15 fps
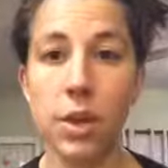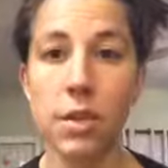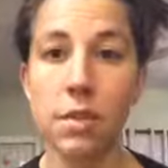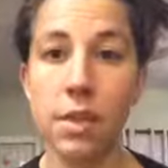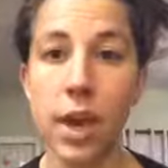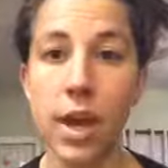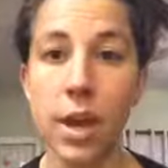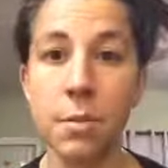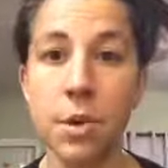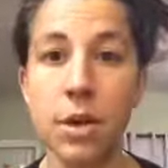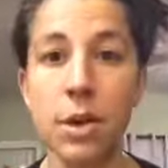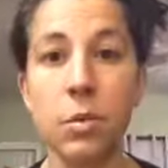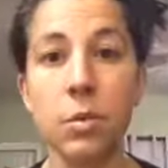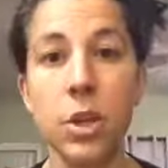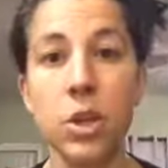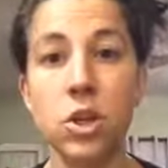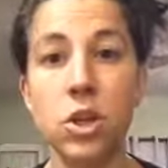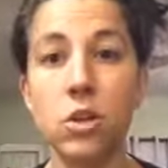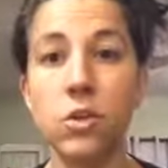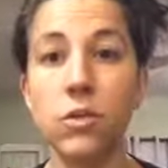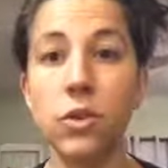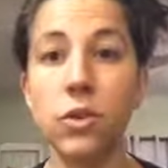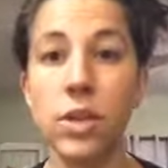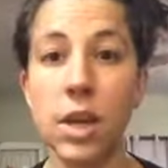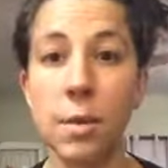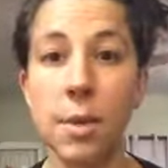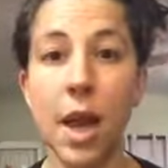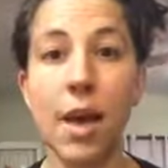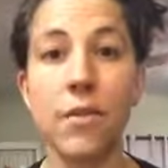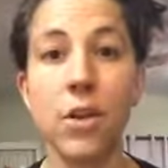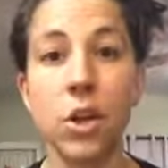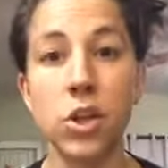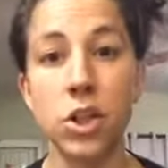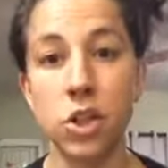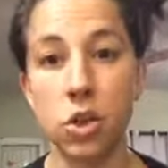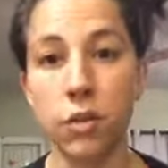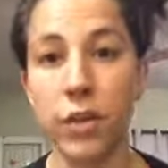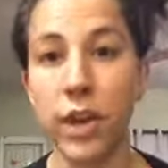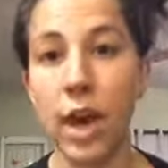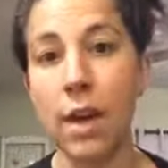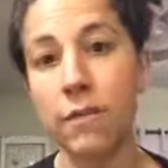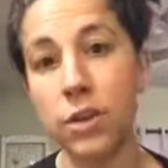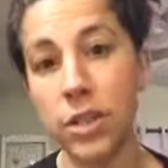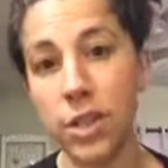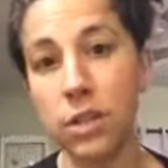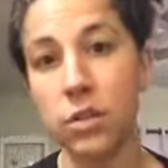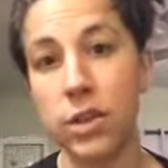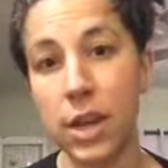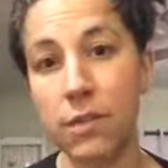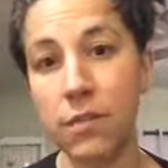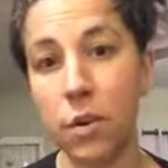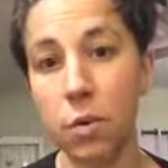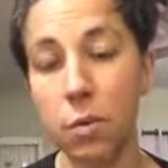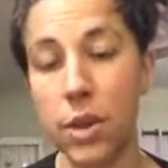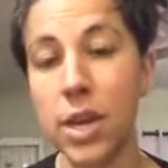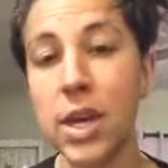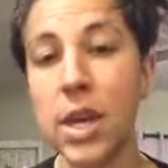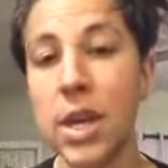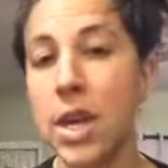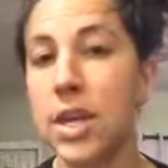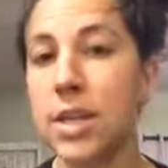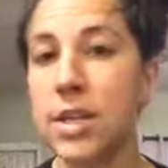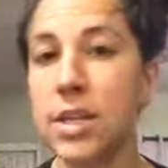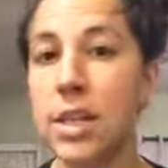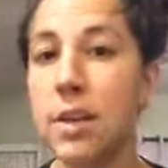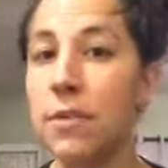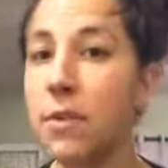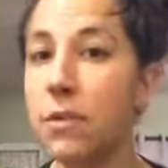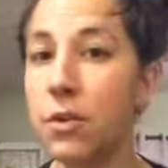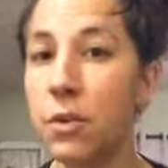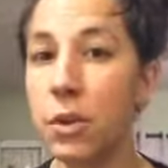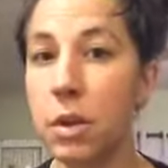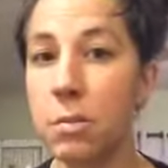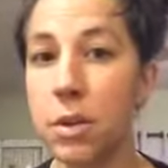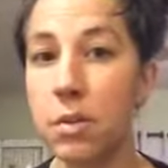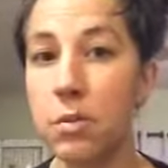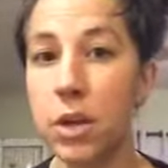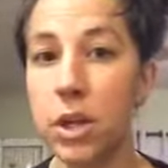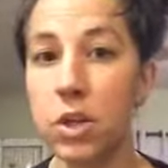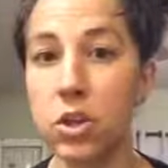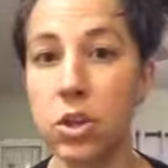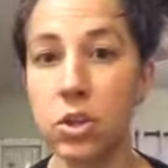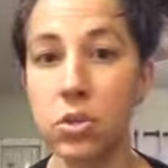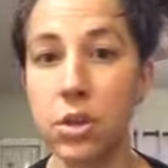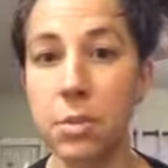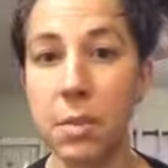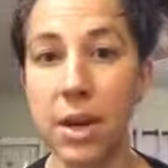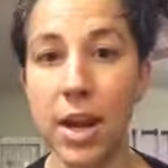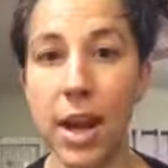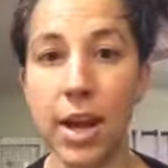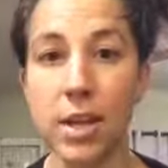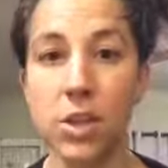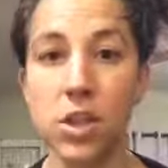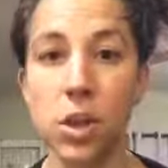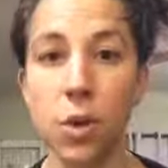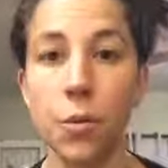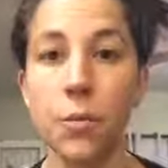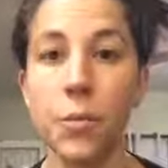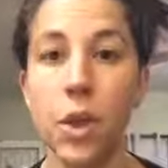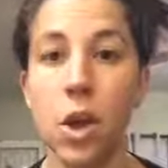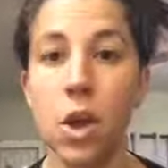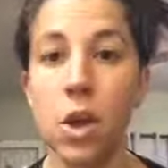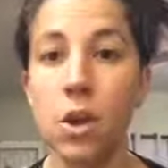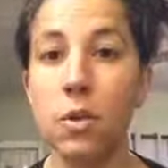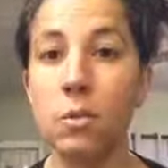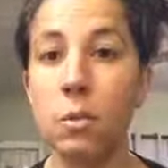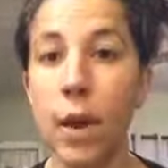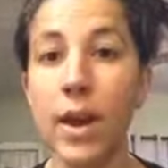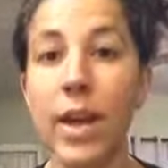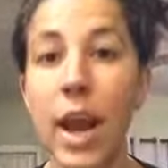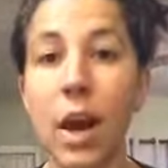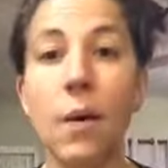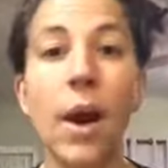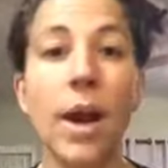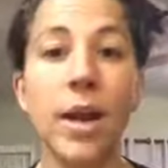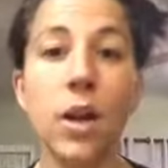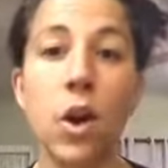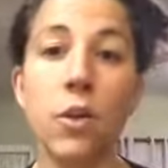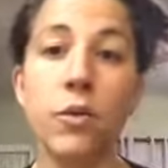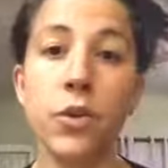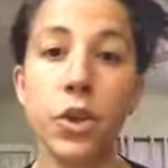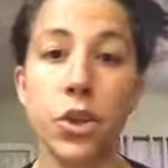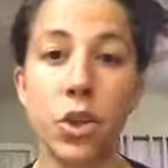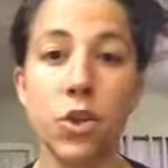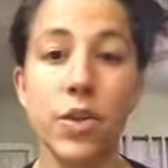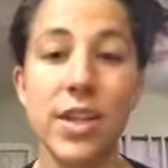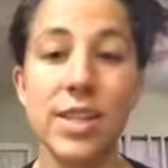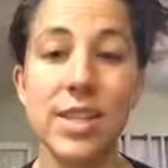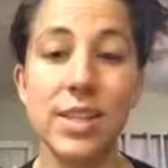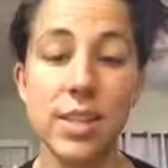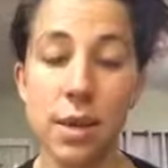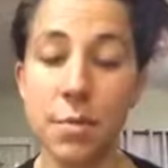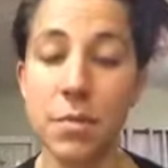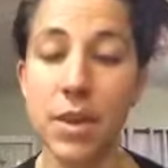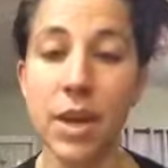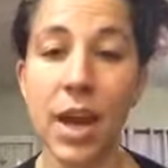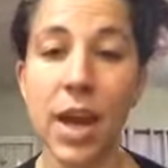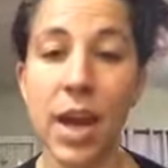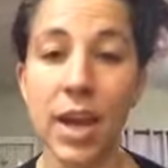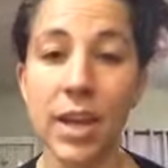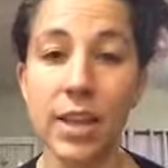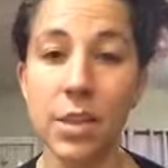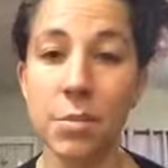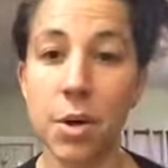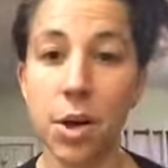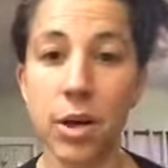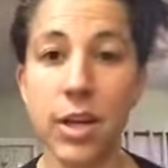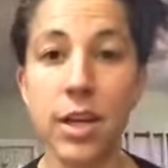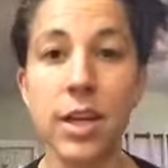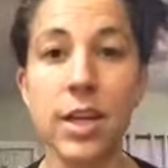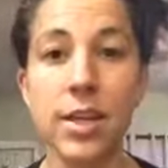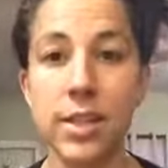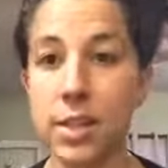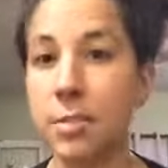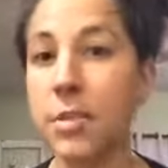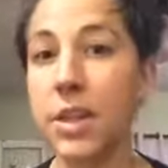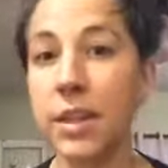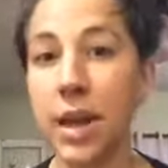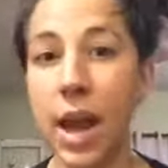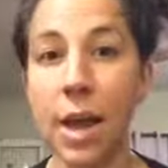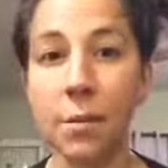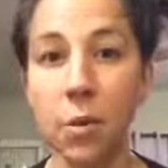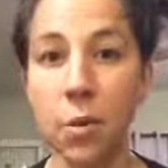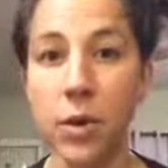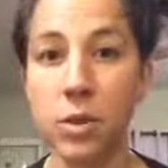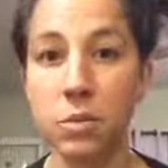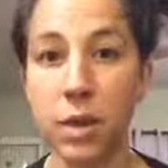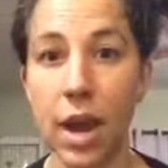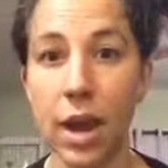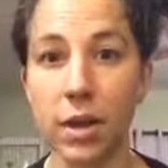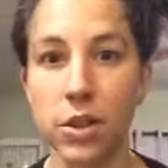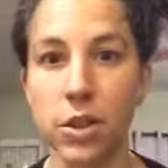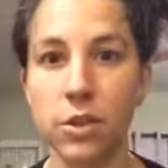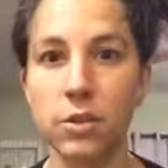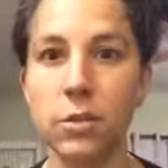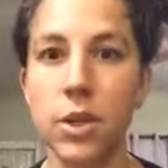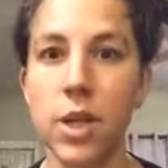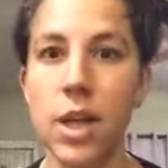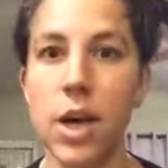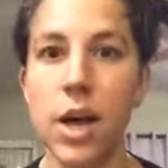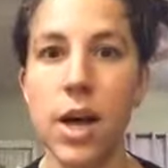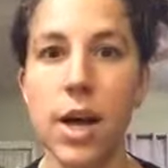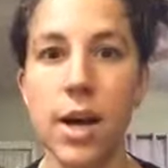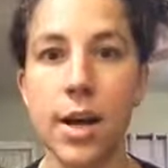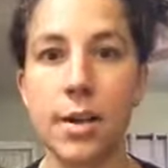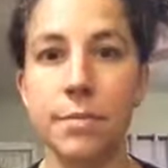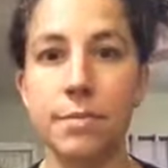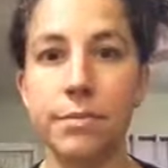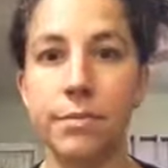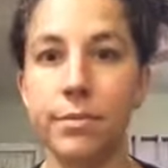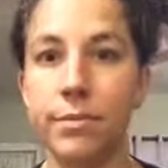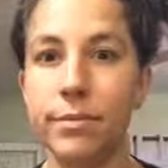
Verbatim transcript: it, then I'm gonna reintroduce foods and I'm gonna have a serving every single day for a week to see if the food can be reintroduced to my diet. So right now I know for sure that something I ate at the party is something that I'm going to react to. Um,